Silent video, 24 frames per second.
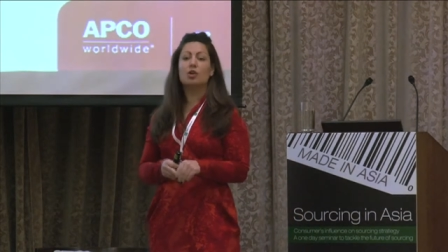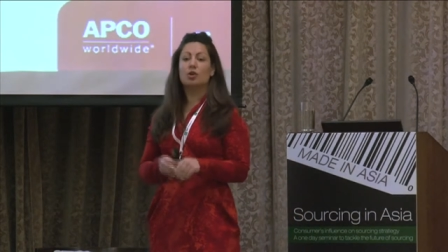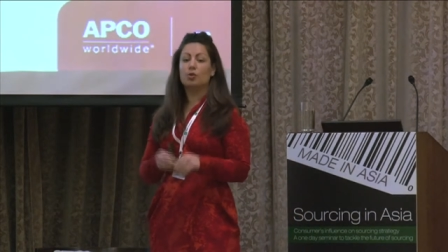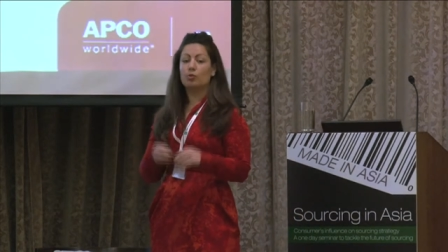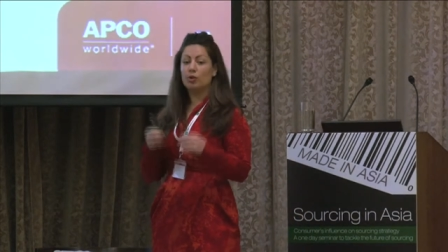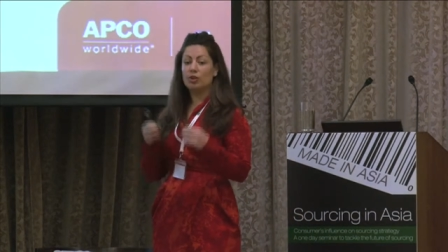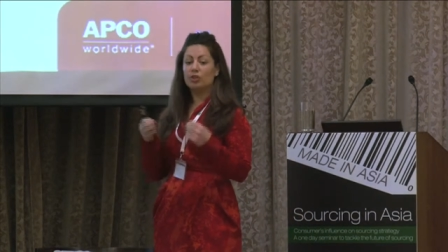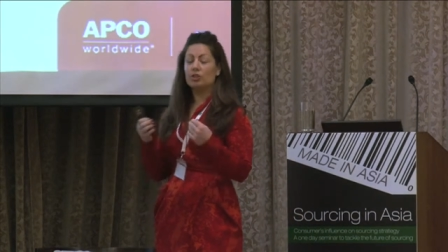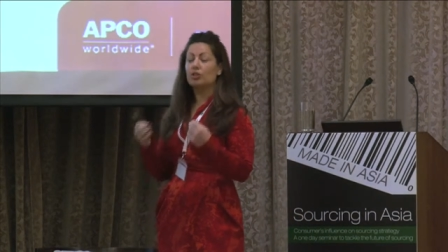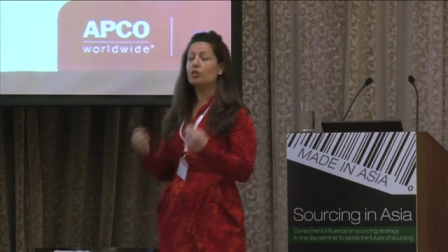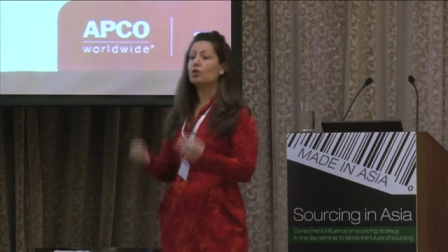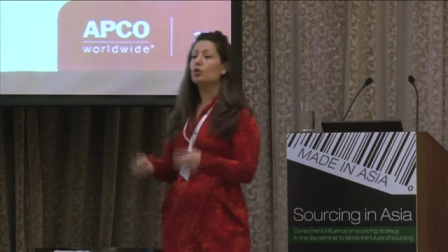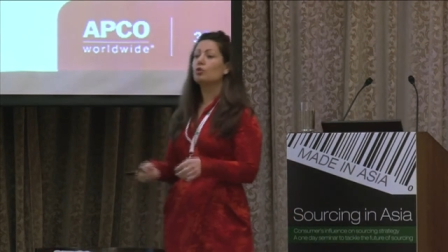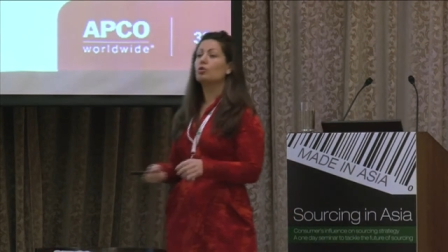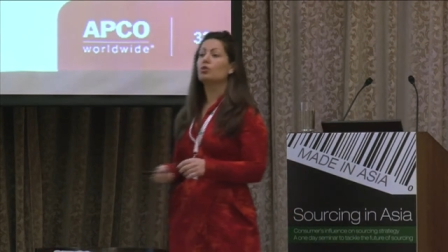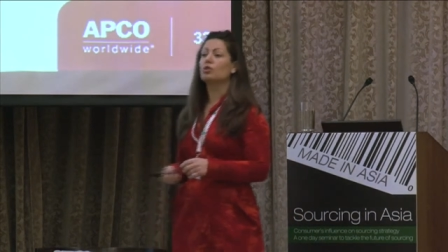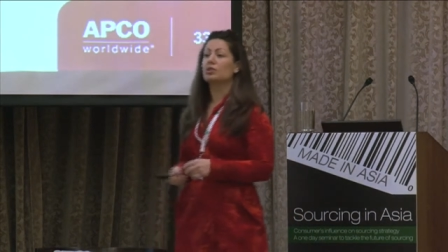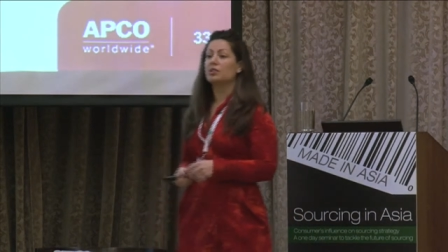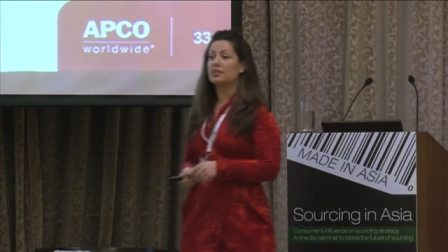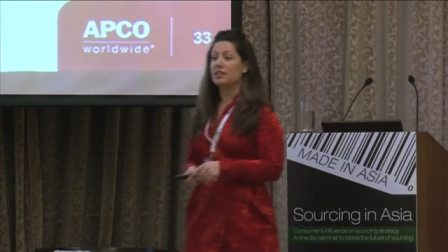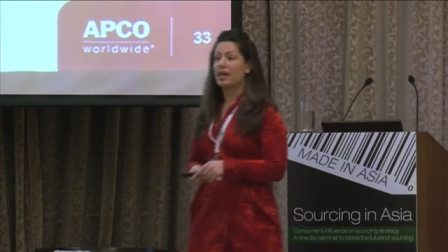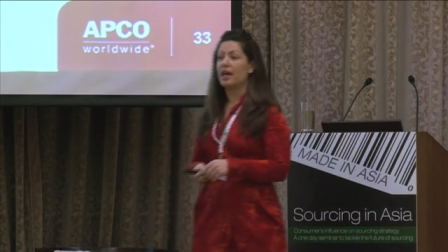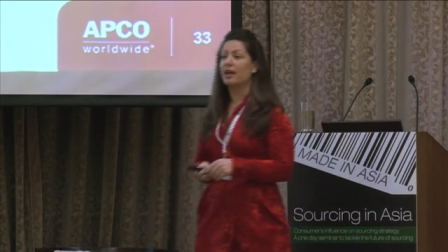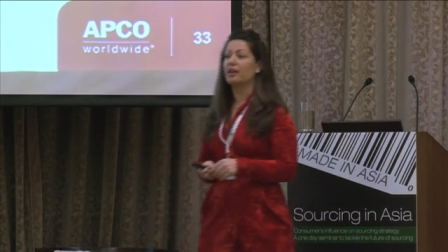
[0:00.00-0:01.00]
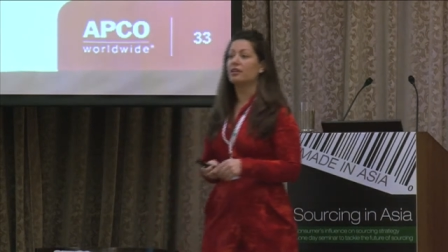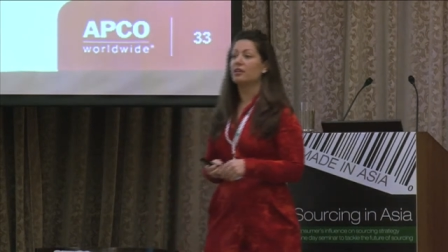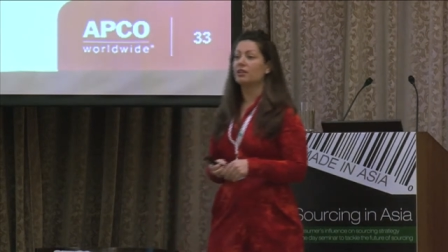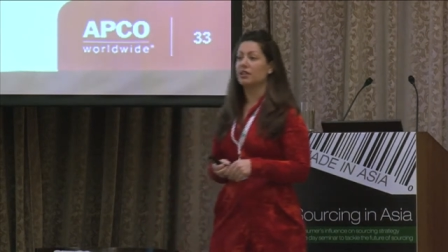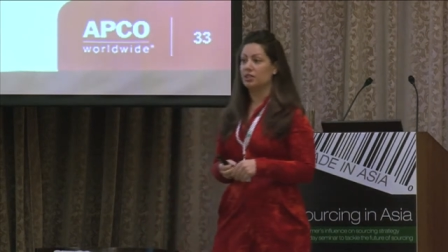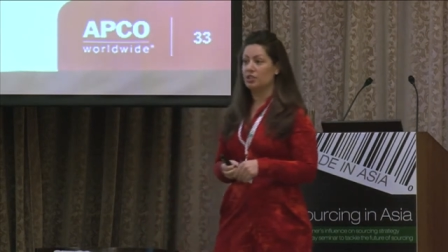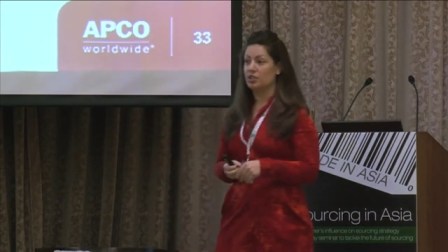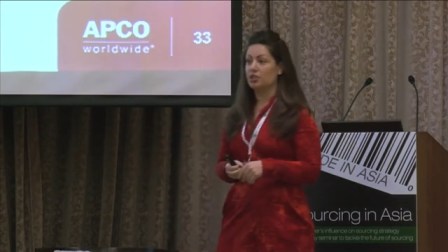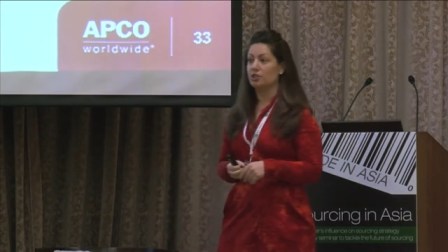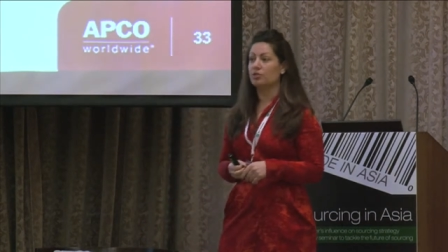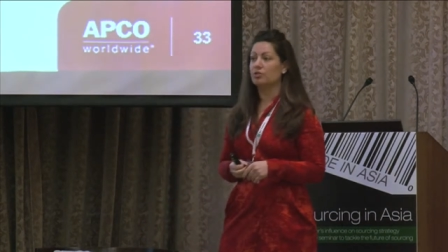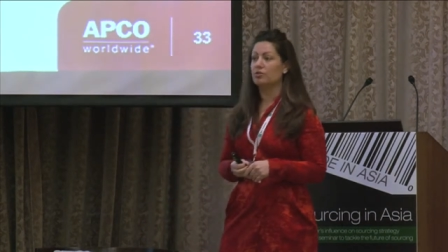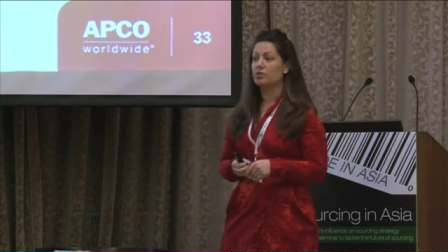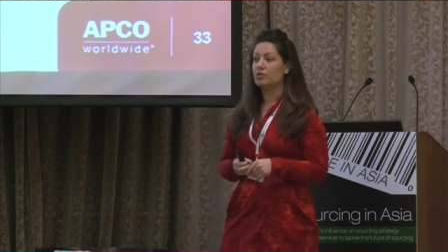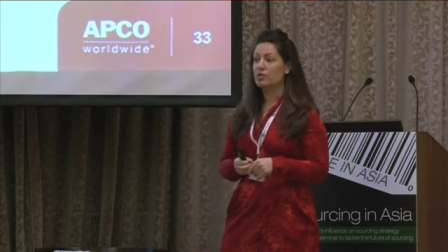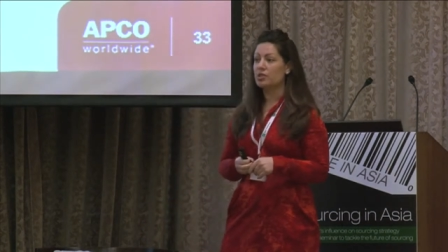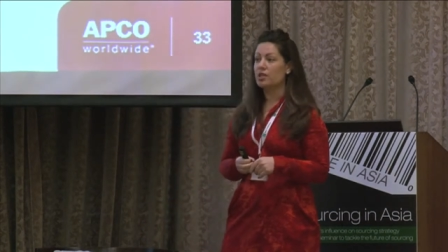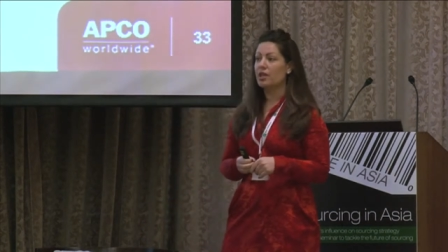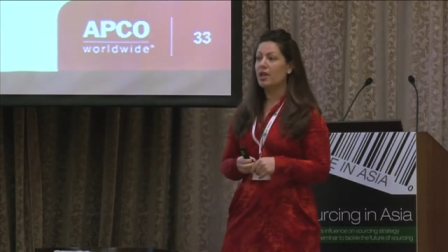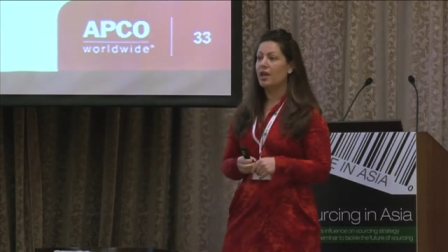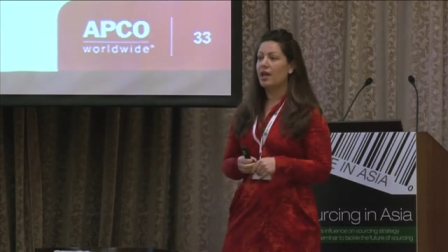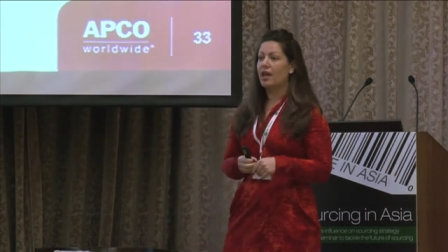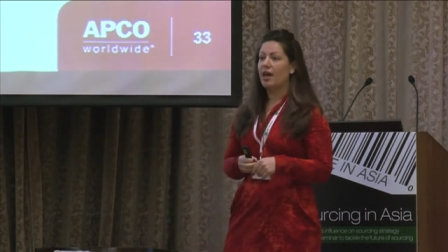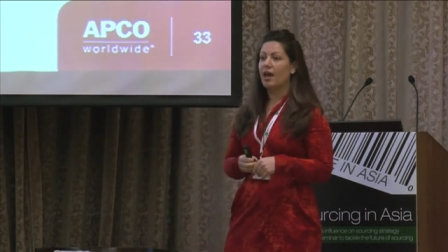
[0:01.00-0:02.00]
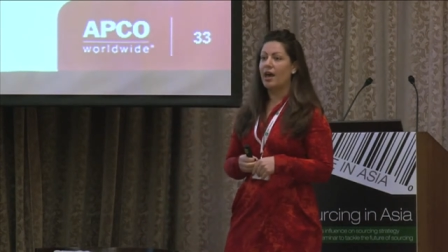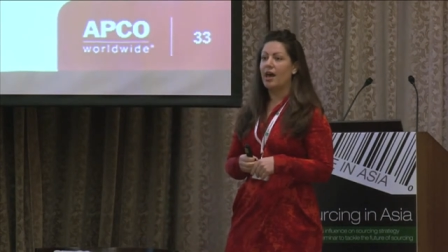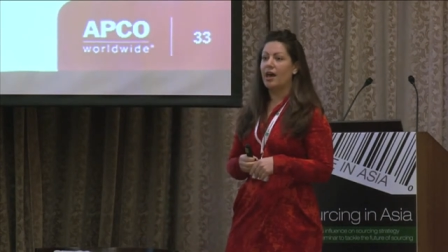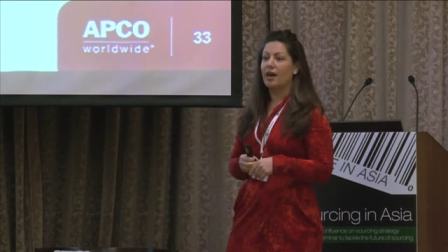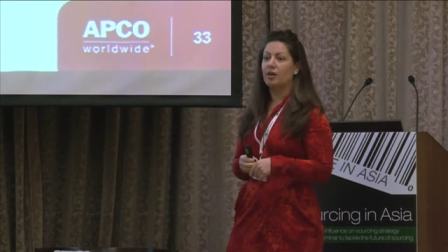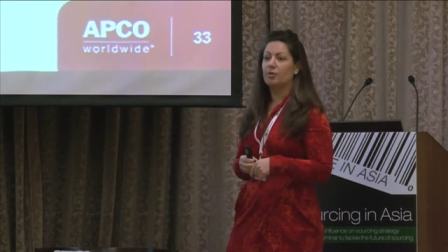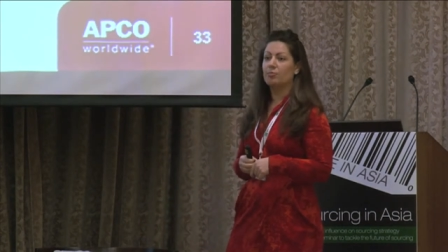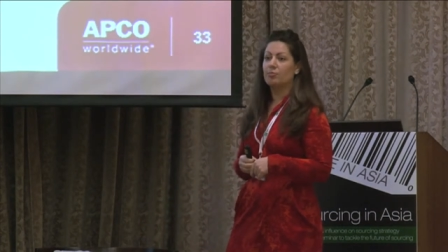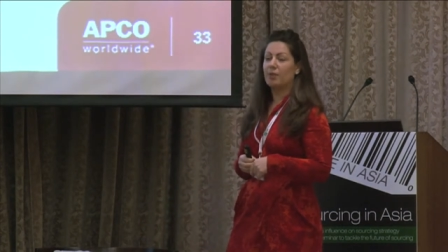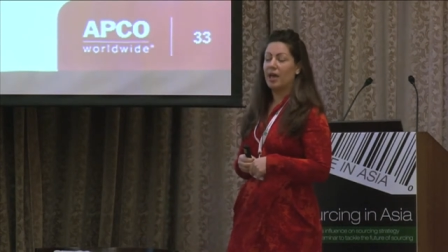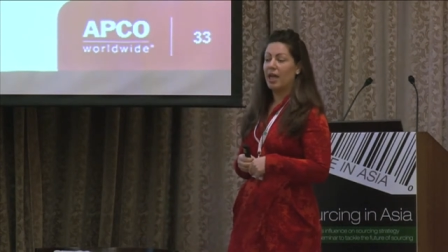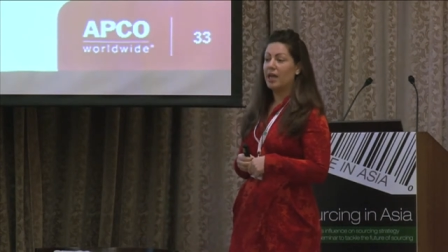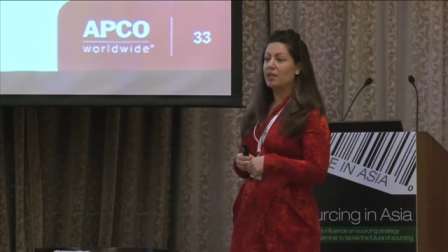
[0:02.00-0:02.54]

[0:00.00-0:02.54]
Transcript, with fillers: with the local debt issues um,